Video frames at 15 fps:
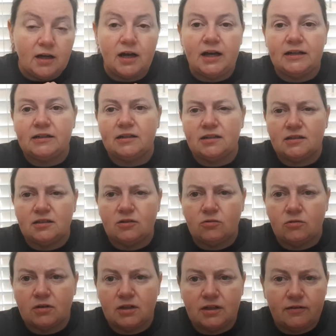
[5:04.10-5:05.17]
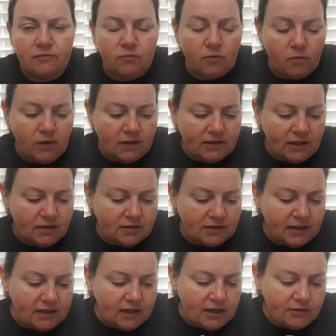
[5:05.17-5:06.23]
I did a total of
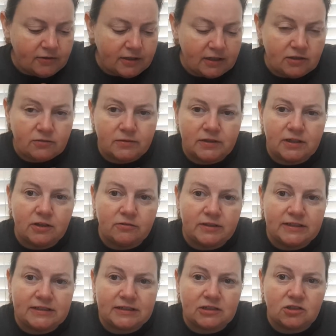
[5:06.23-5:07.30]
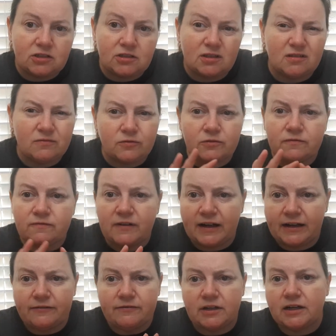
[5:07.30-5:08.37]
1,823 stitches over
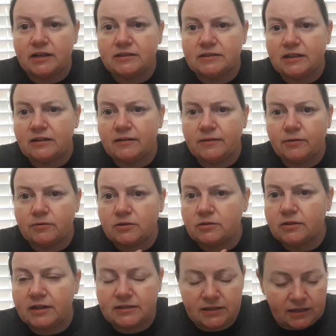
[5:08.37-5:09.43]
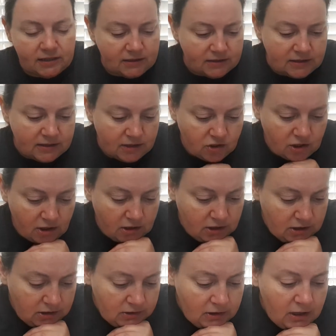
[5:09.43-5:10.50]
five days. Uh, there were two days I didn't stitch at
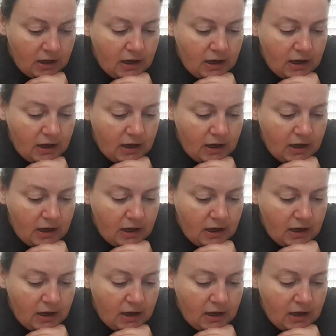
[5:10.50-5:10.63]
all.